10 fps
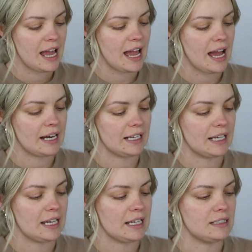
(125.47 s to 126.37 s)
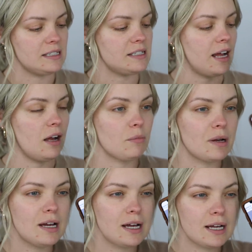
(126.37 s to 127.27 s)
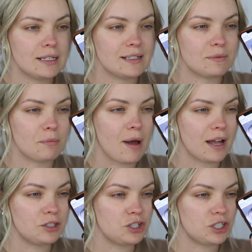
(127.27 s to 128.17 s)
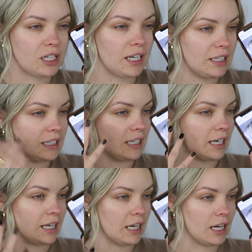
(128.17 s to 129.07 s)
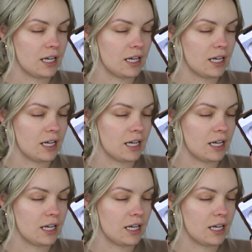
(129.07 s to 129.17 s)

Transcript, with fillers: adding in some dimension, getting,